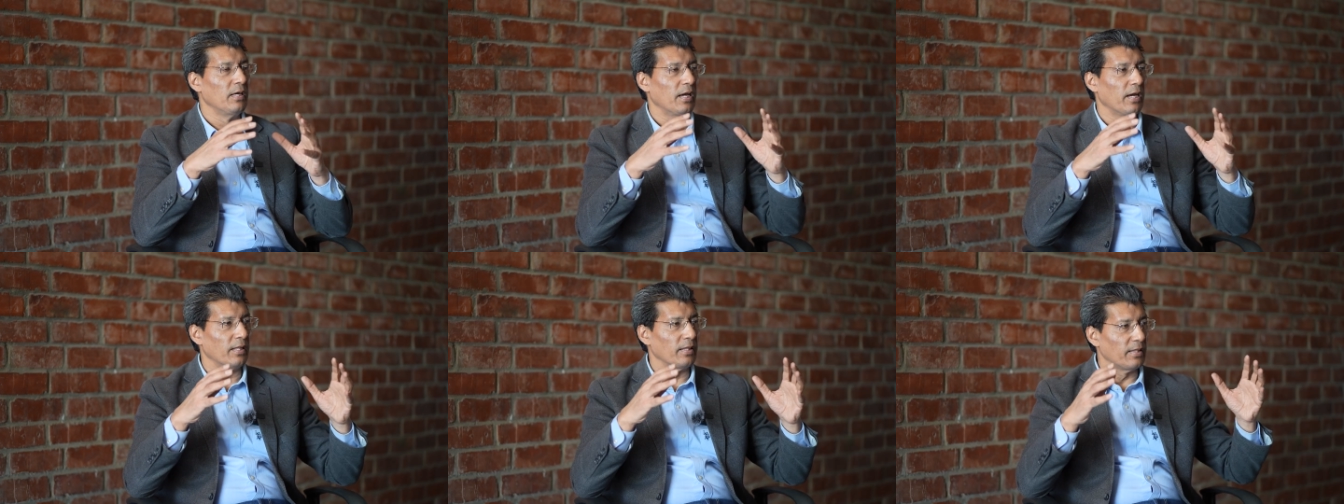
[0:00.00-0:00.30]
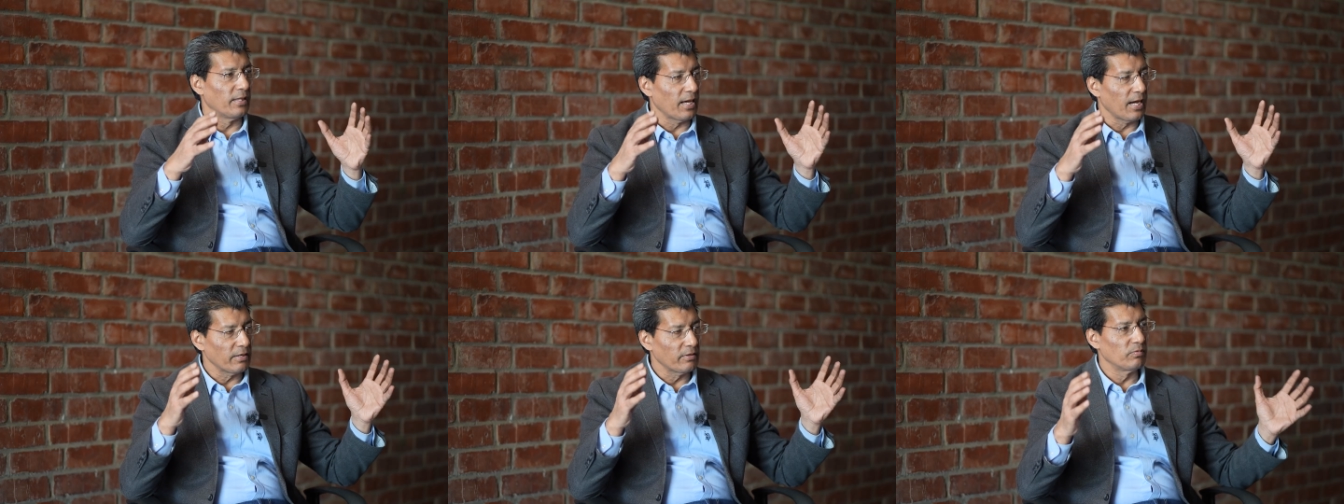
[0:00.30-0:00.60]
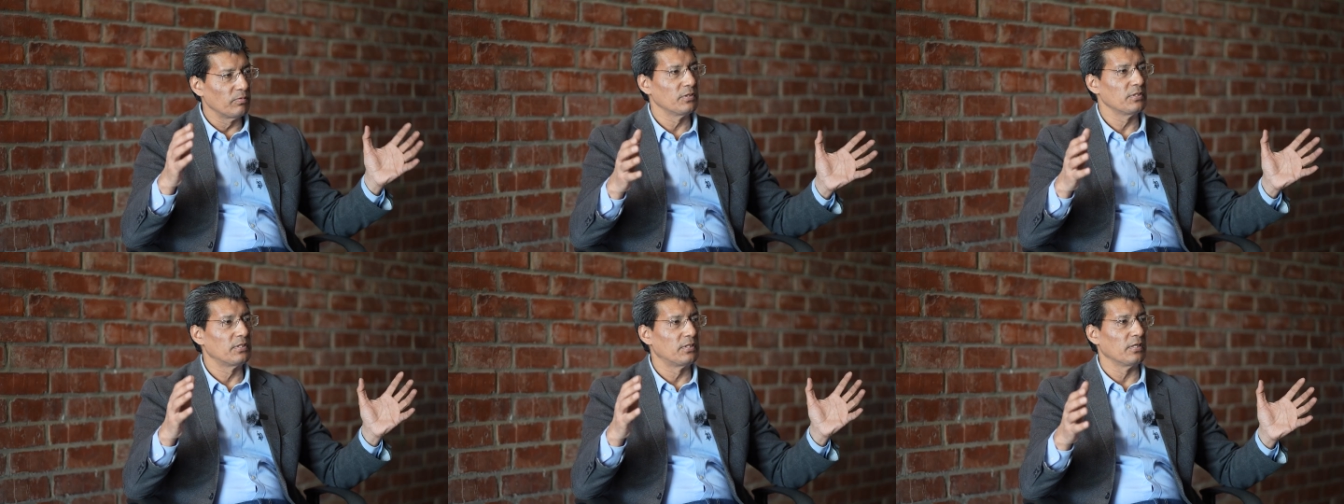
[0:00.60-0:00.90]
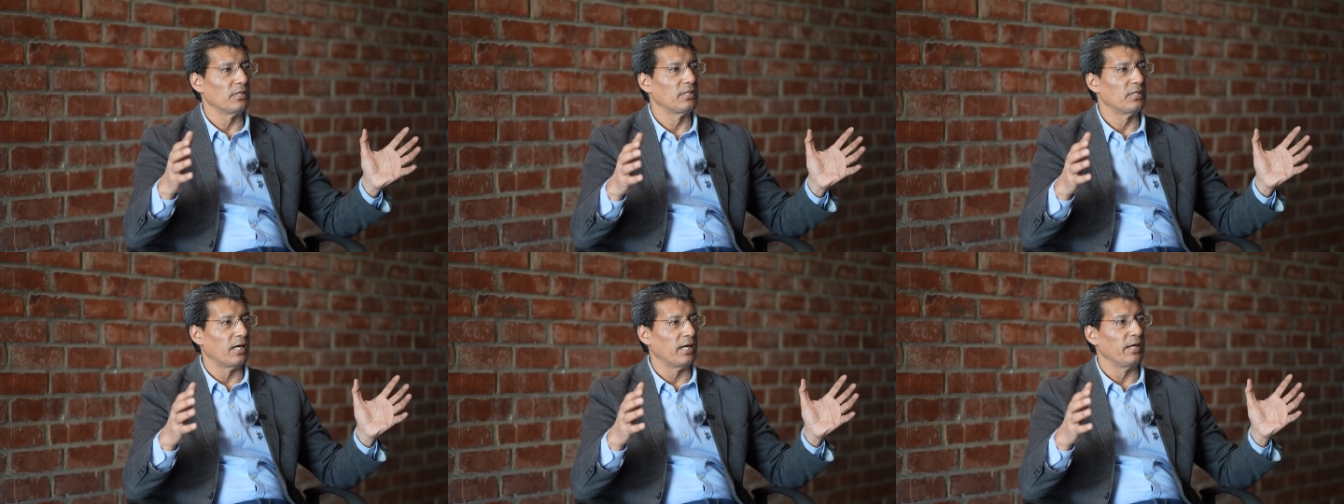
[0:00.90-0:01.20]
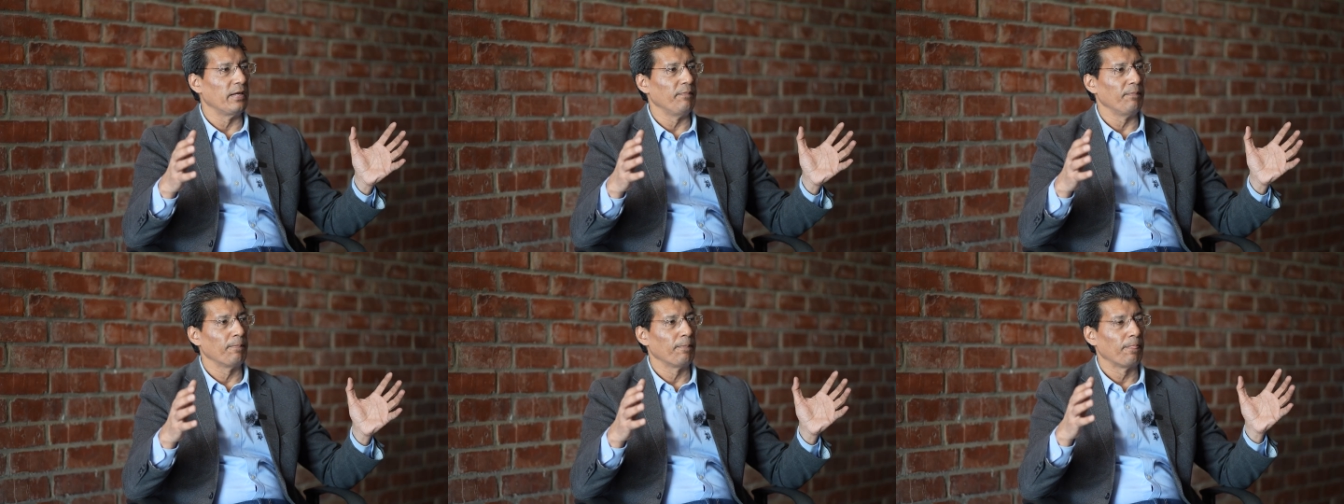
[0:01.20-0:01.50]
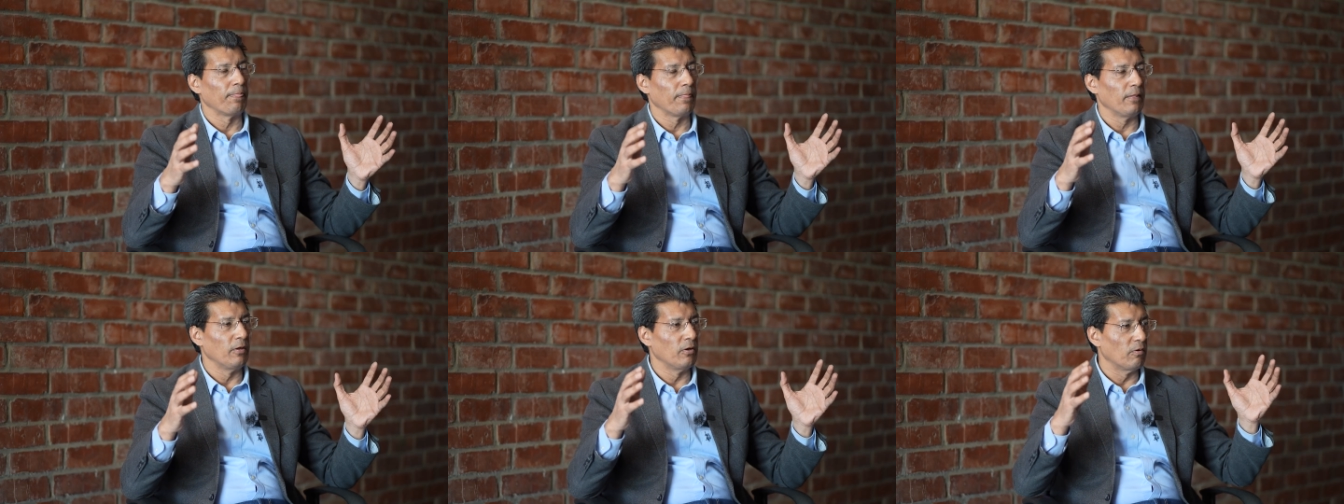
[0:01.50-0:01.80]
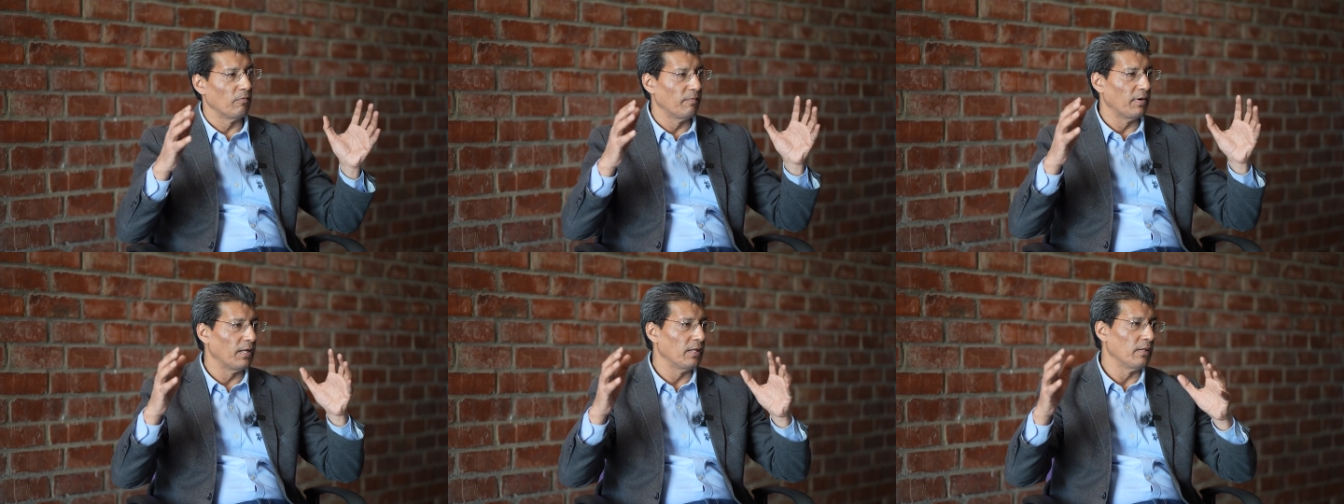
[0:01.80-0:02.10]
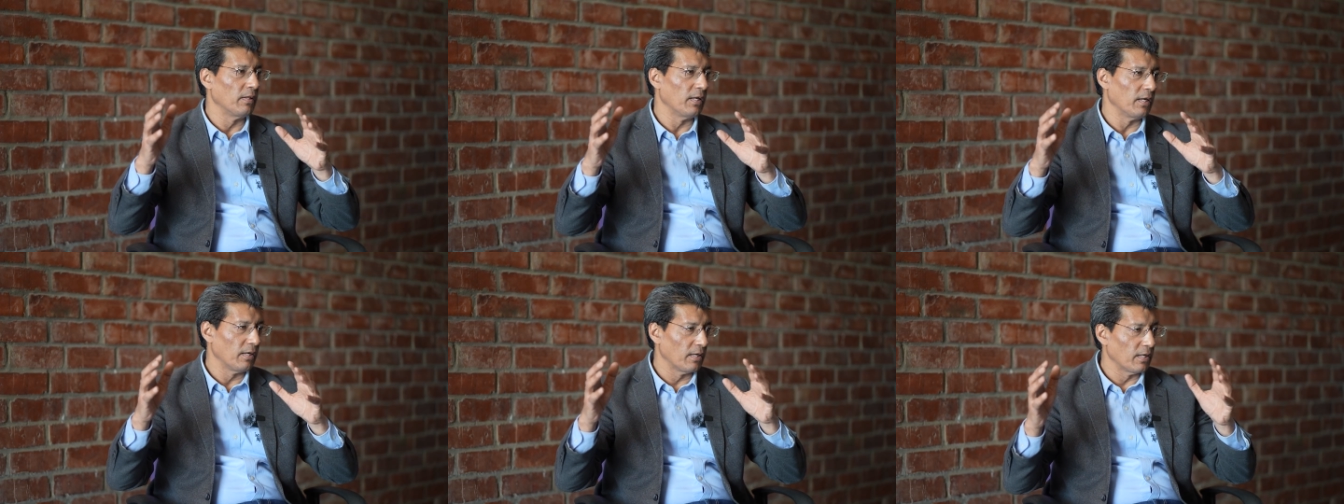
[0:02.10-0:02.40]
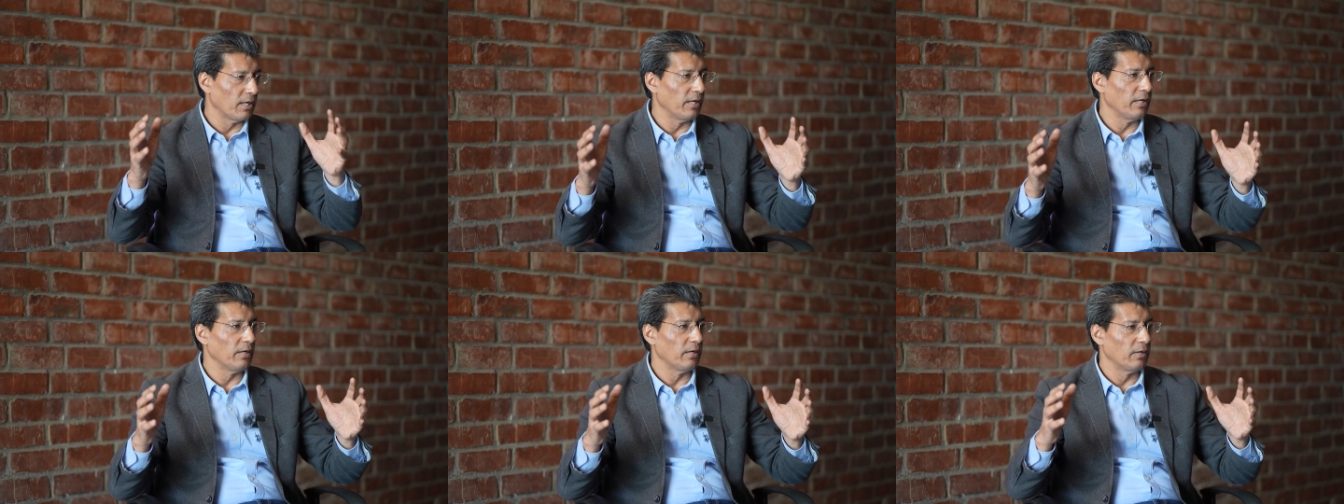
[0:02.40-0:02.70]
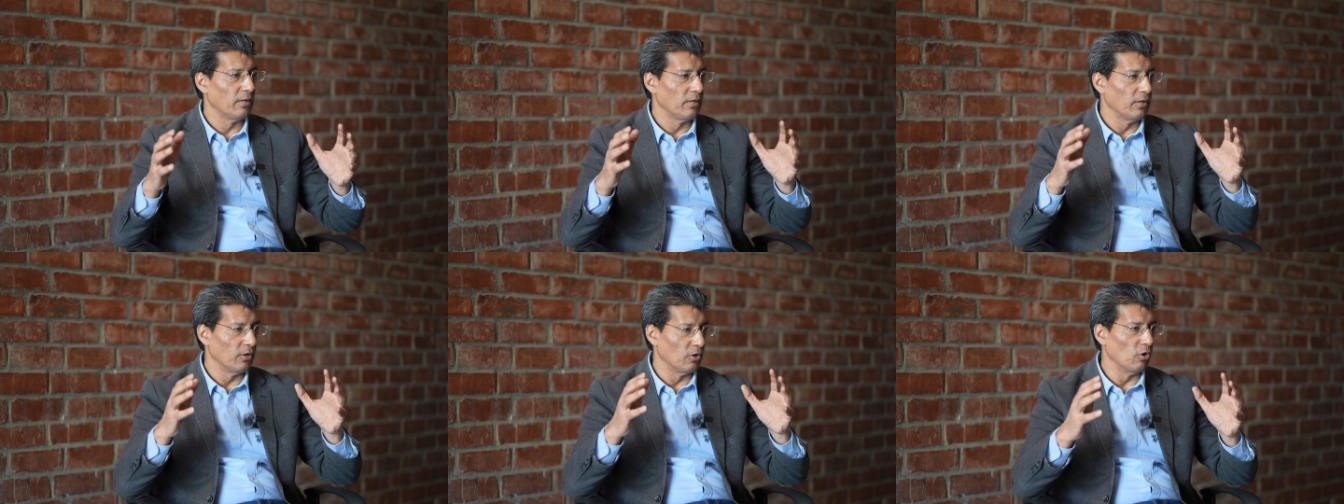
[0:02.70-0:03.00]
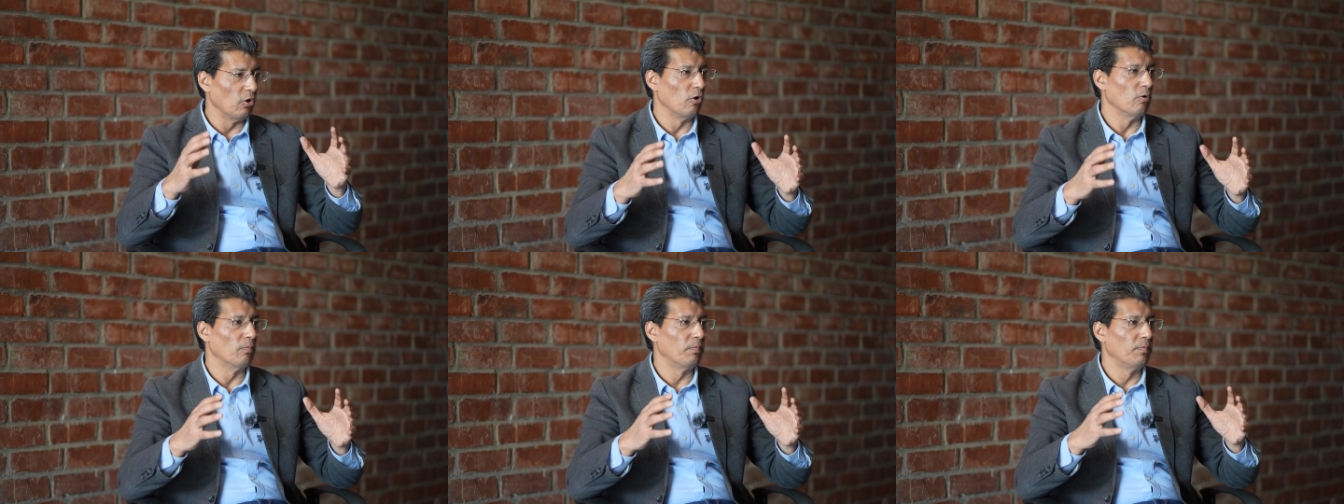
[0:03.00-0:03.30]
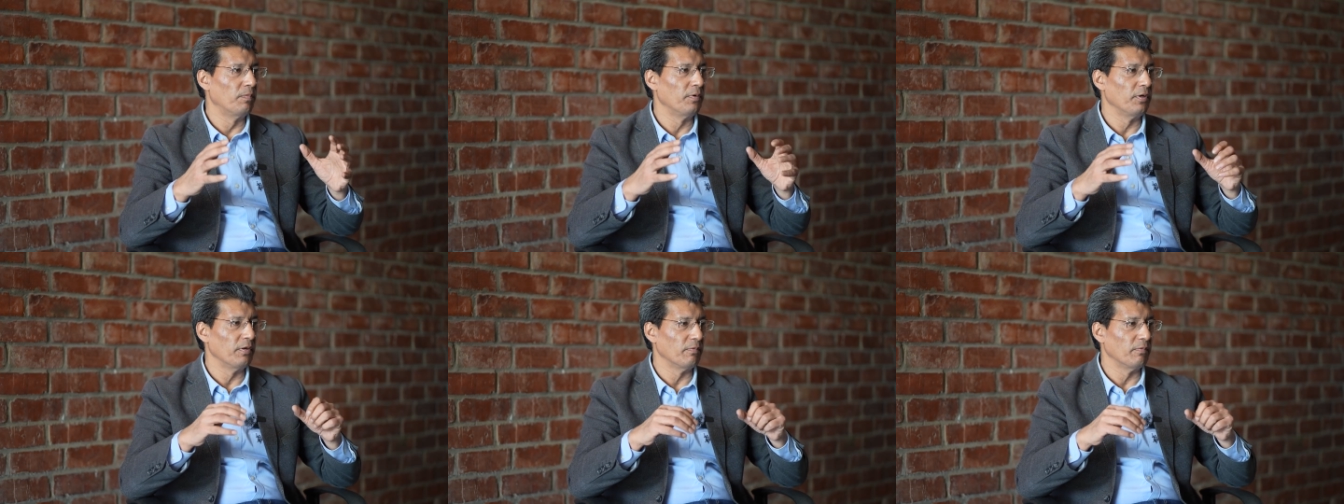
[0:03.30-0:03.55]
And that was the time, when the entire globe,